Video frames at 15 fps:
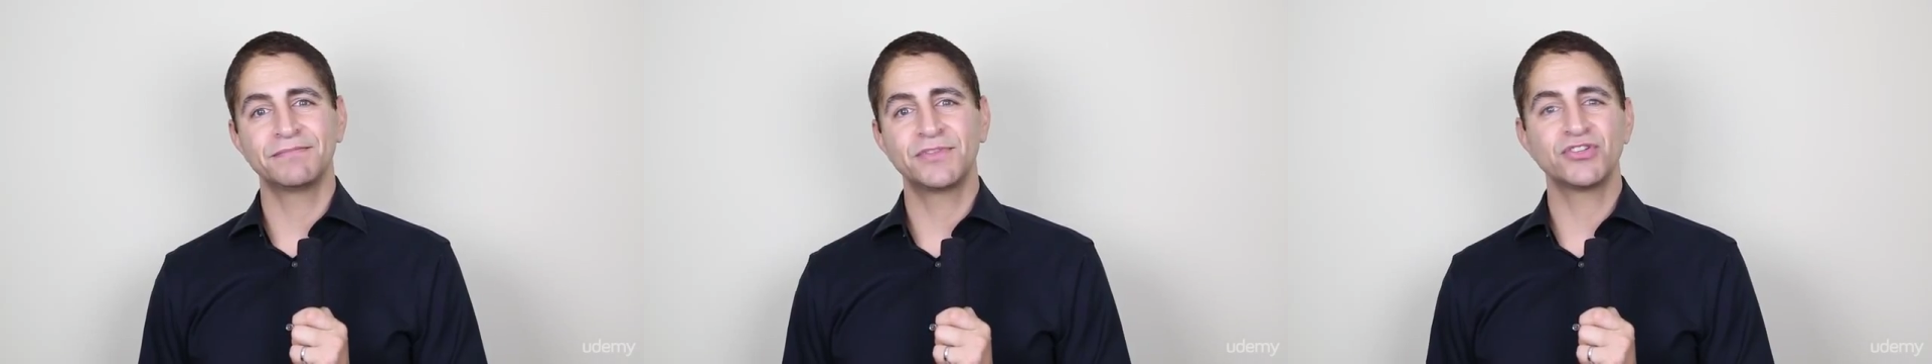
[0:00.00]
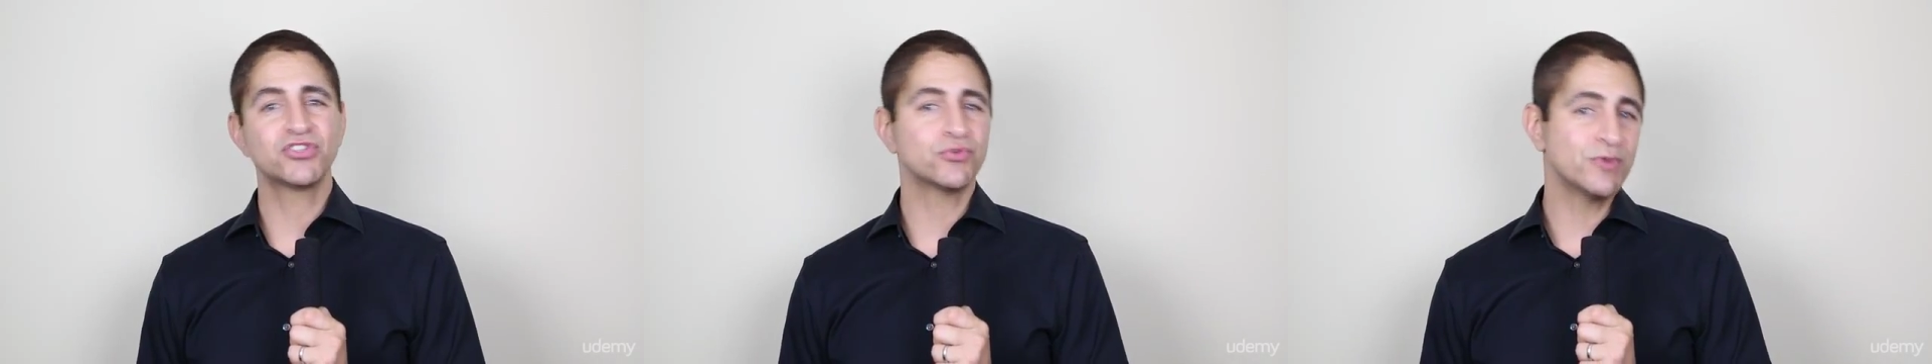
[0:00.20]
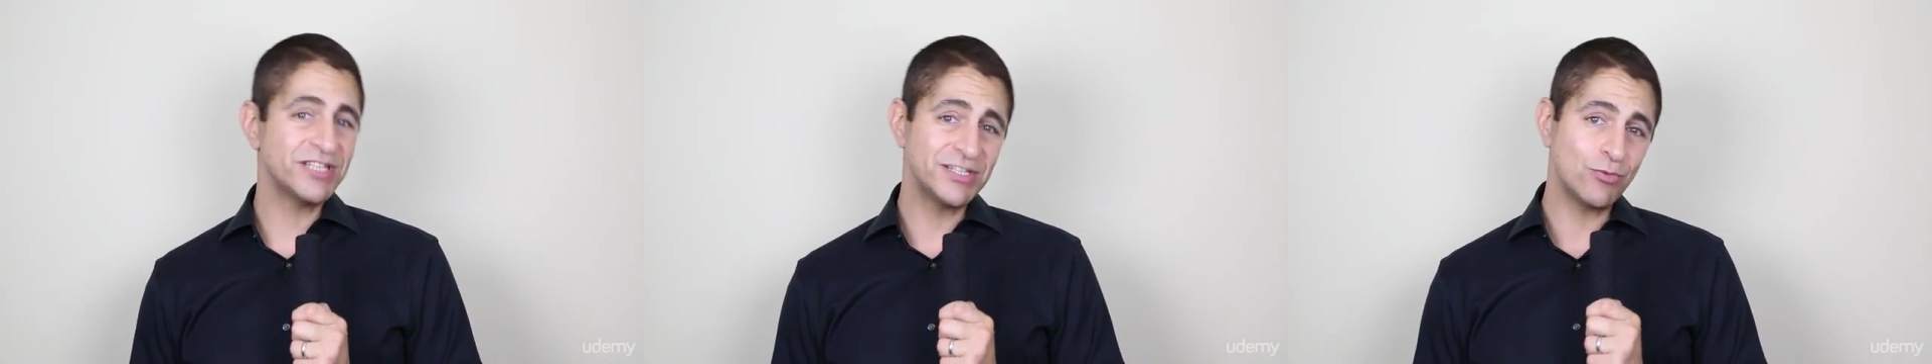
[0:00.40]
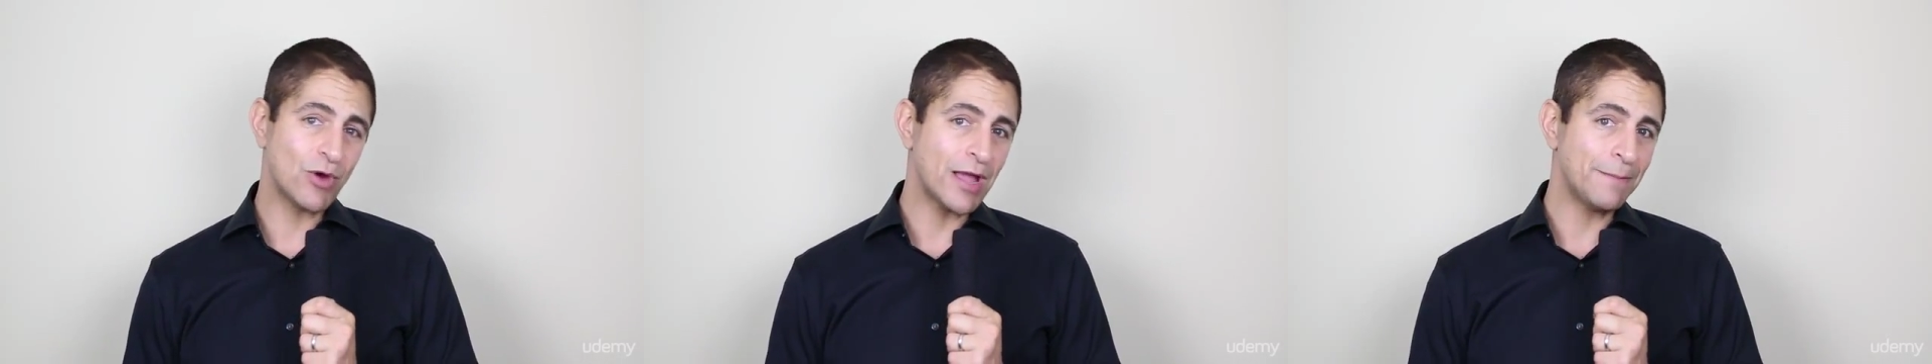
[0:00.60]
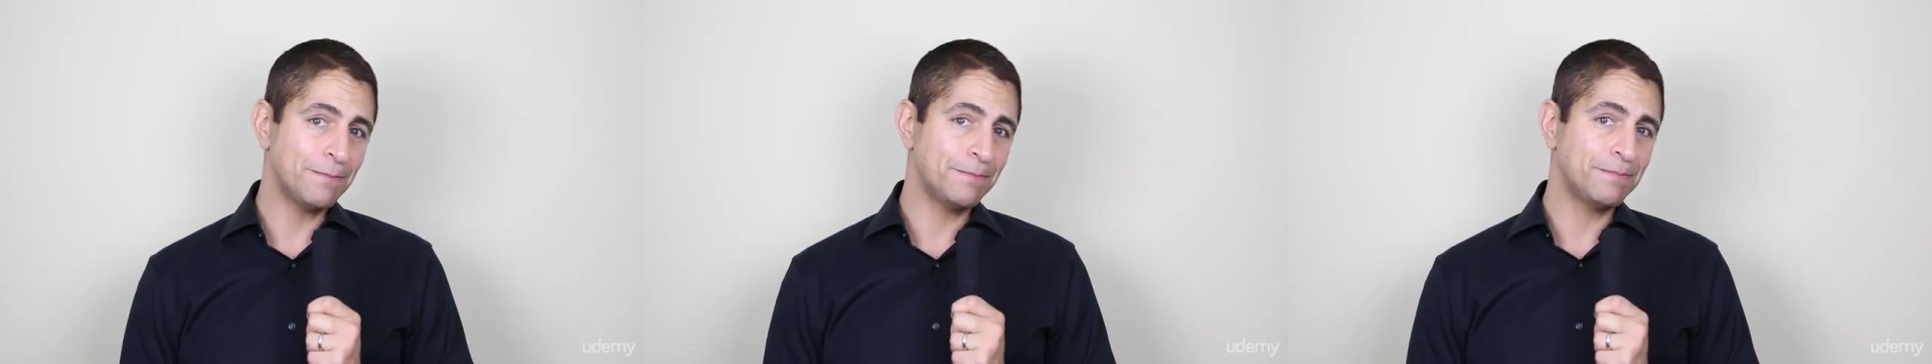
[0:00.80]
There's a reason
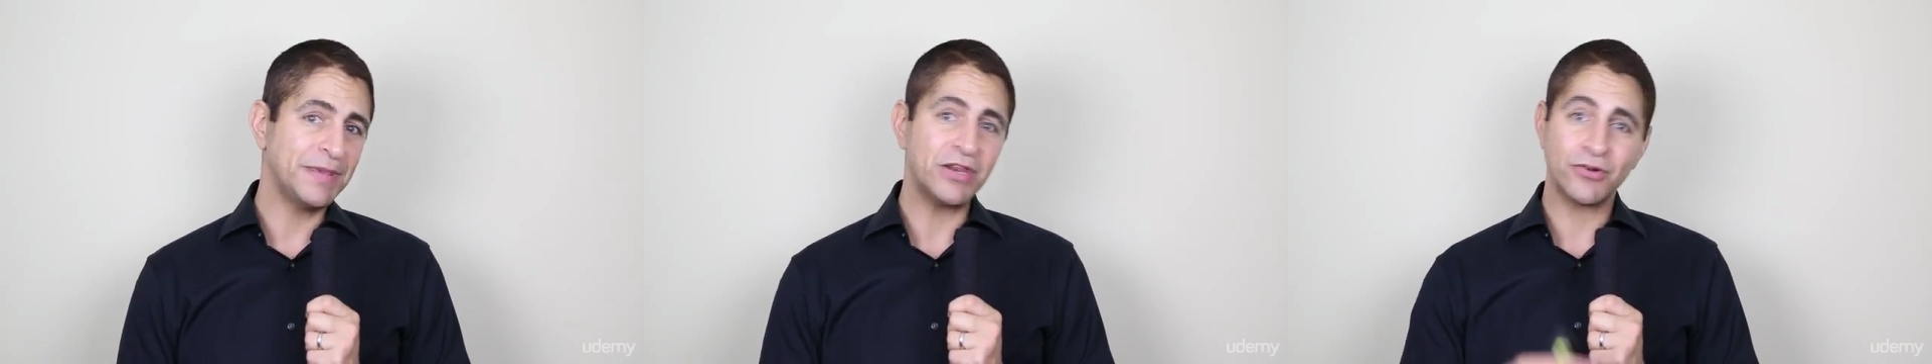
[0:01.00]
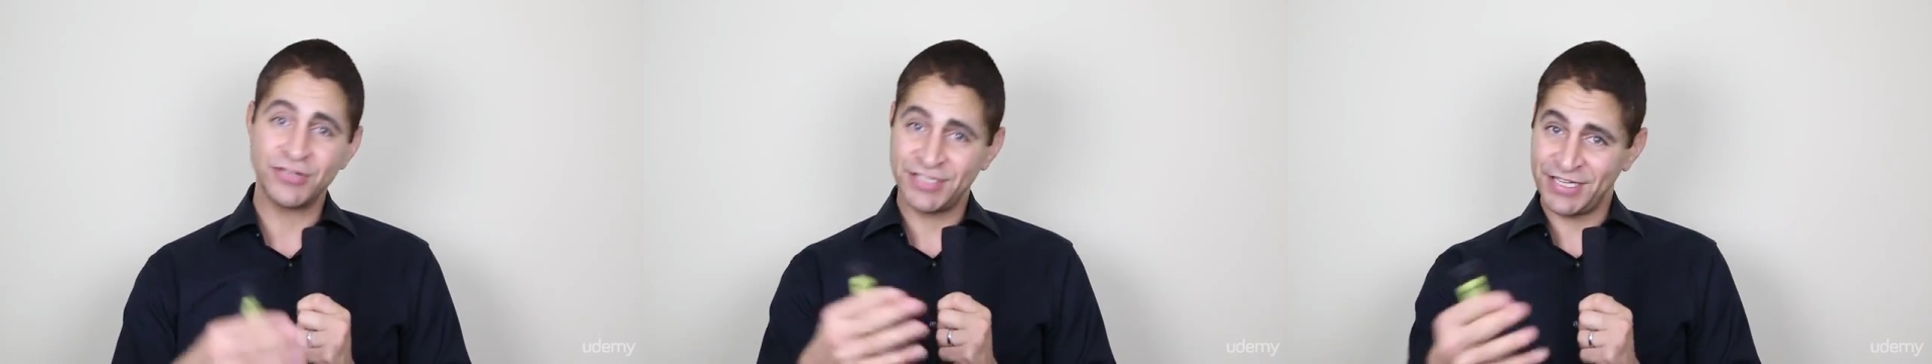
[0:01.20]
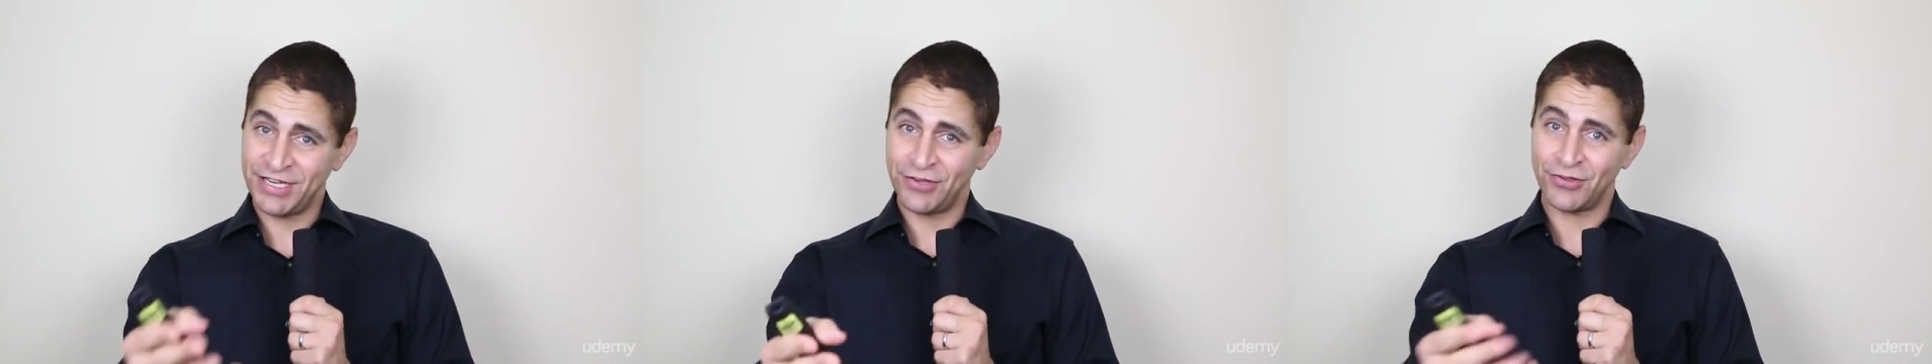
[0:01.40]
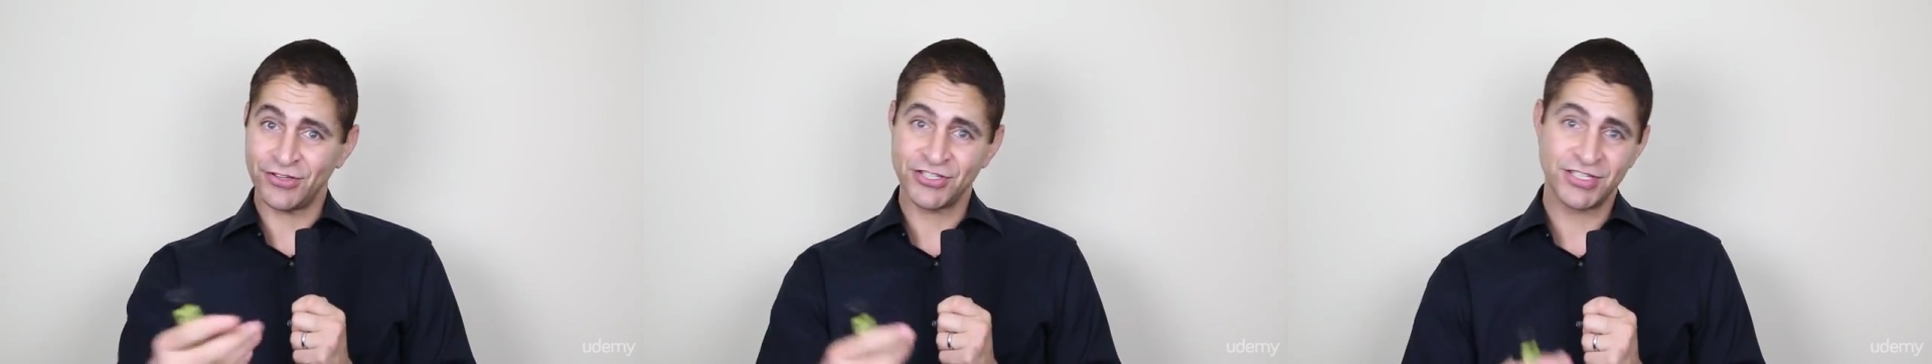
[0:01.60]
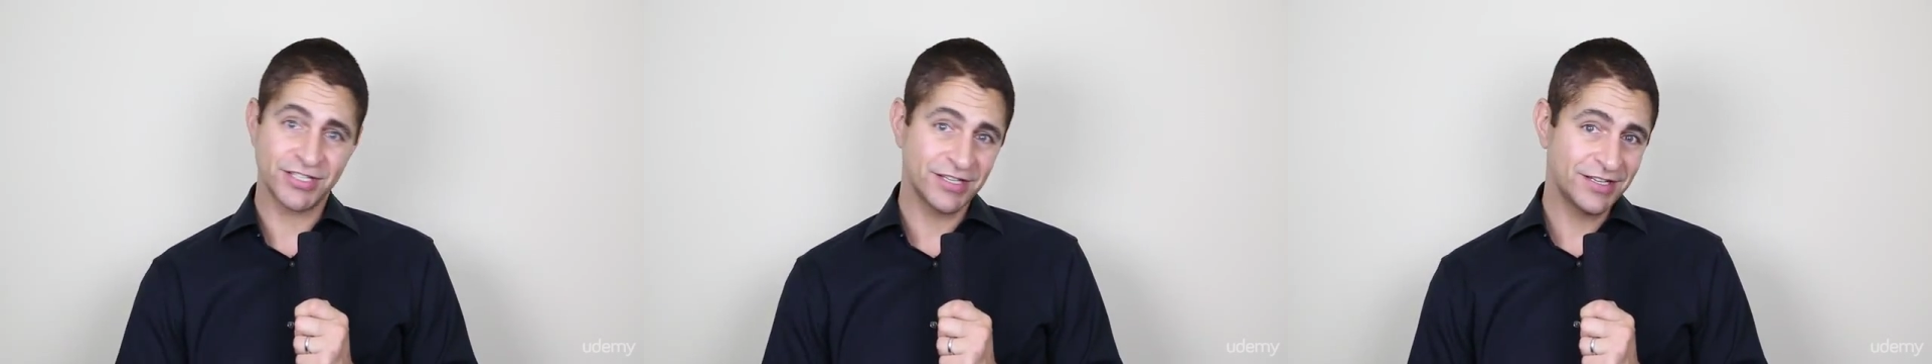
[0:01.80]
why Peter
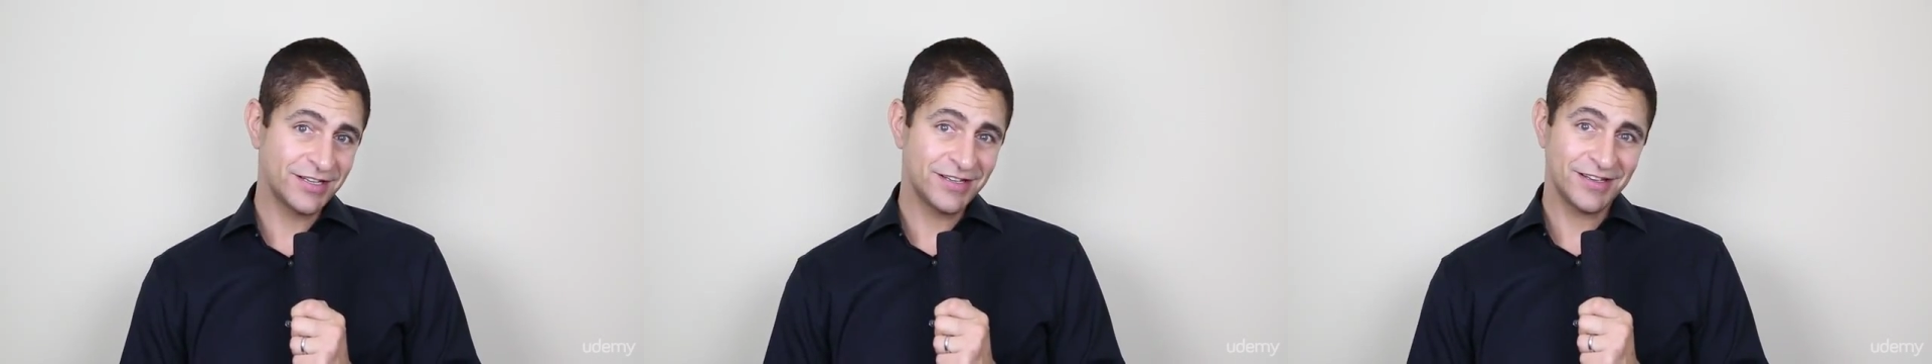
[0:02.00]
Thiel's,